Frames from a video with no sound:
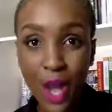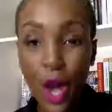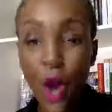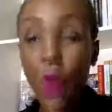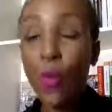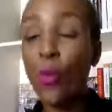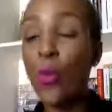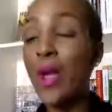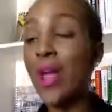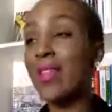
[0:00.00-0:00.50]

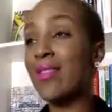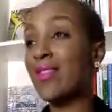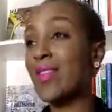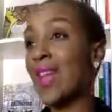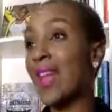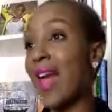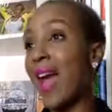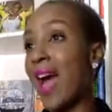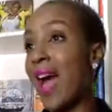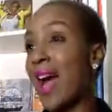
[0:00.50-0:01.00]
When
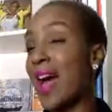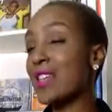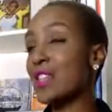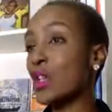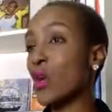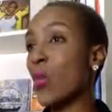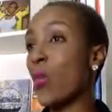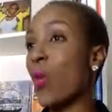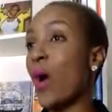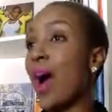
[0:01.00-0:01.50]
they
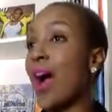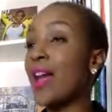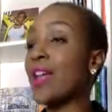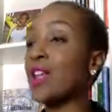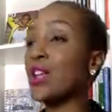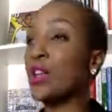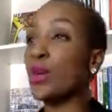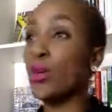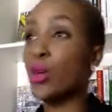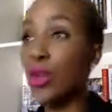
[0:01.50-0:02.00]
ask
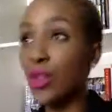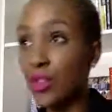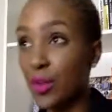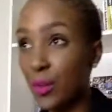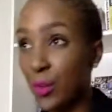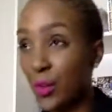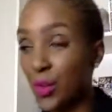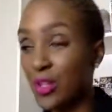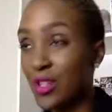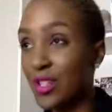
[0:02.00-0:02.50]
why you're the
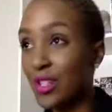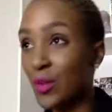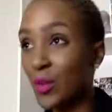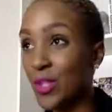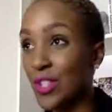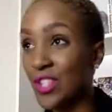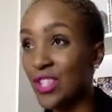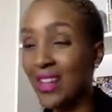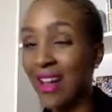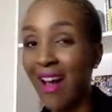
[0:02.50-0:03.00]
person we
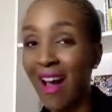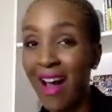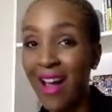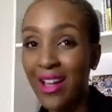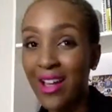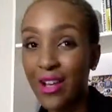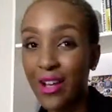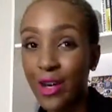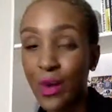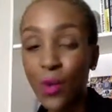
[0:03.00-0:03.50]
should
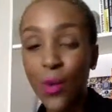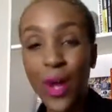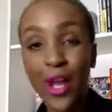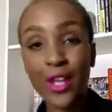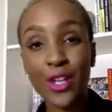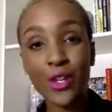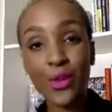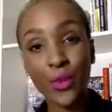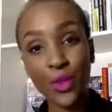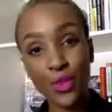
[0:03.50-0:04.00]
hire,
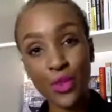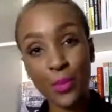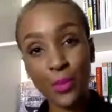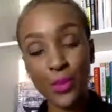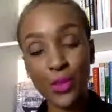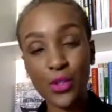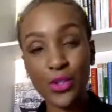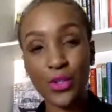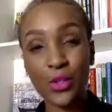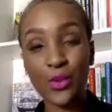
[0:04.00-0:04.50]
why you're the
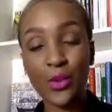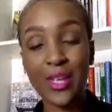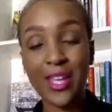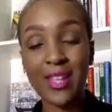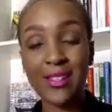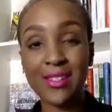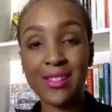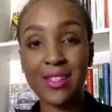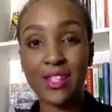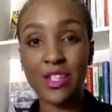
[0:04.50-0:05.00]
person who
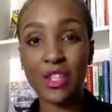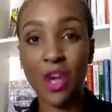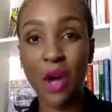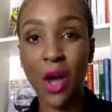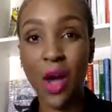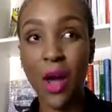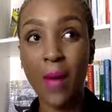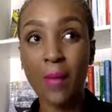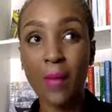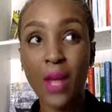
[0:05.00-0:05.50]
gets the
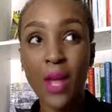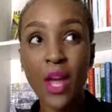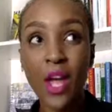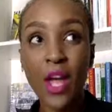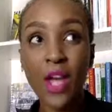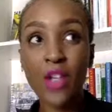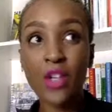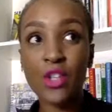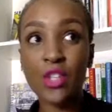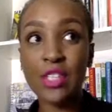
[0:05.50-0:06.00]
job,
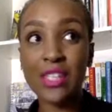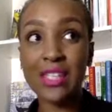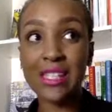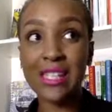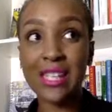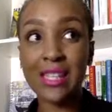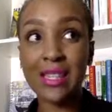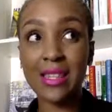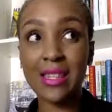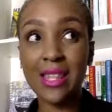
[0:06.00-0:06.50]
you just
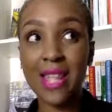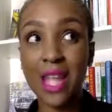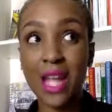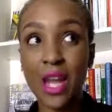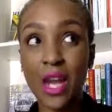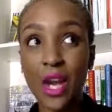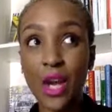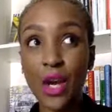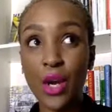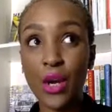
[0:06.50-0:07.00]
sit
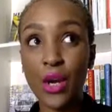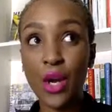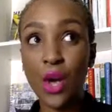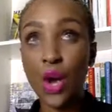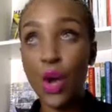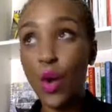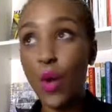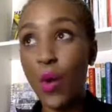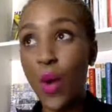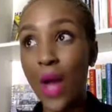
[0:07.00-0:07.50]
there
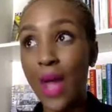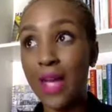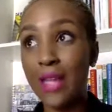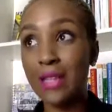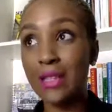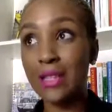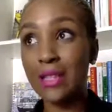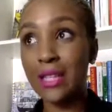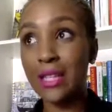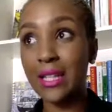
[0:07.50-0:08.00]

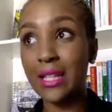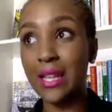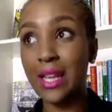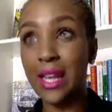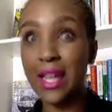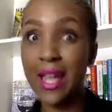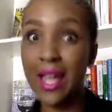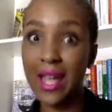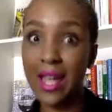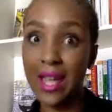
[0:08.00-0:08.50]

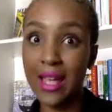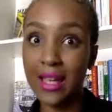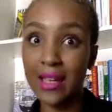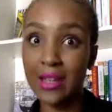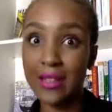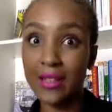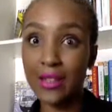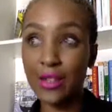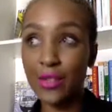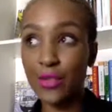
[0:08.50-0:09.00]
quietly
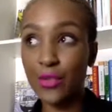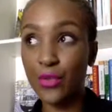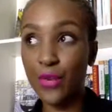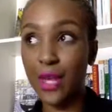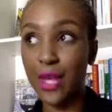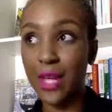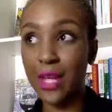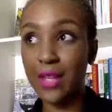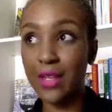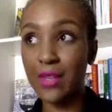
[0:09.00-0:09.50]
and
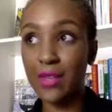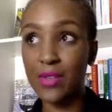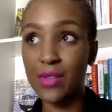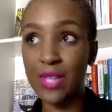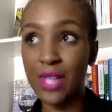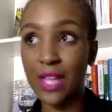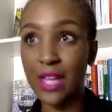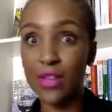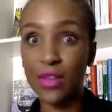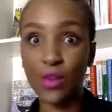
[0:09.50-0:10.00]
afraid of
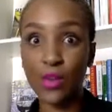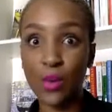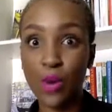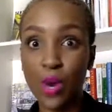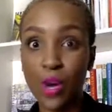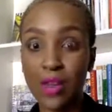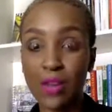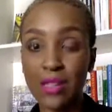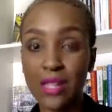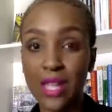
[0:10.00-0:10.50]
saying the
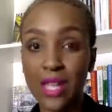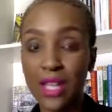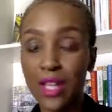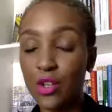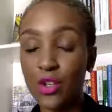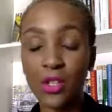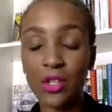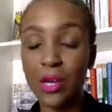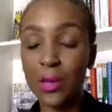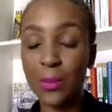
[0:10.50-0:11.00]
wrong thing.
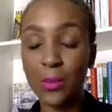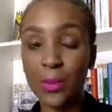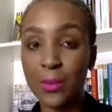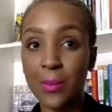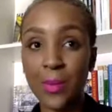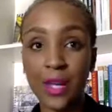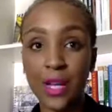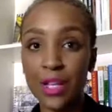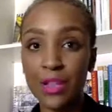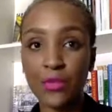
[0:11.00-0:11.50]
You're not
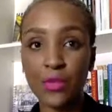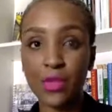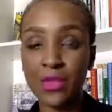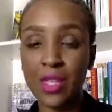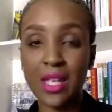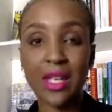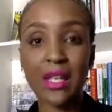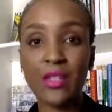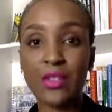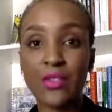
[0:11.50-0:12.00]
prepared for
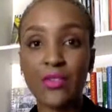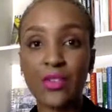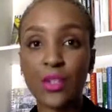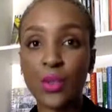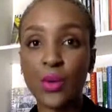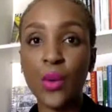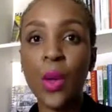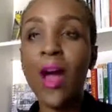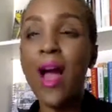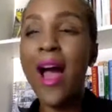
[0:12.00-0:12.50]
the
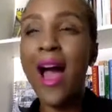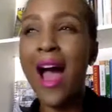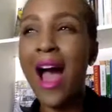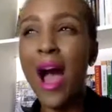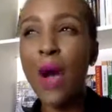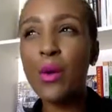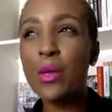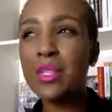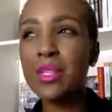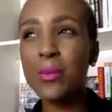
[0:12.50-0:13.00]
interview.
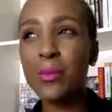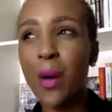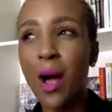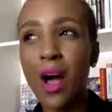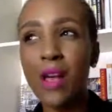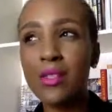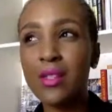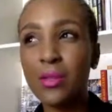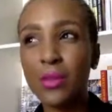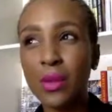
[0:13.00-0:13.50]
How is it
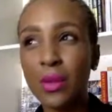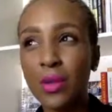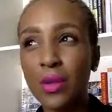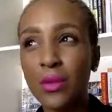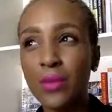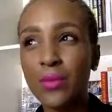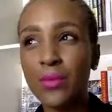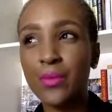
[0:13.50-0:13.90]
possible?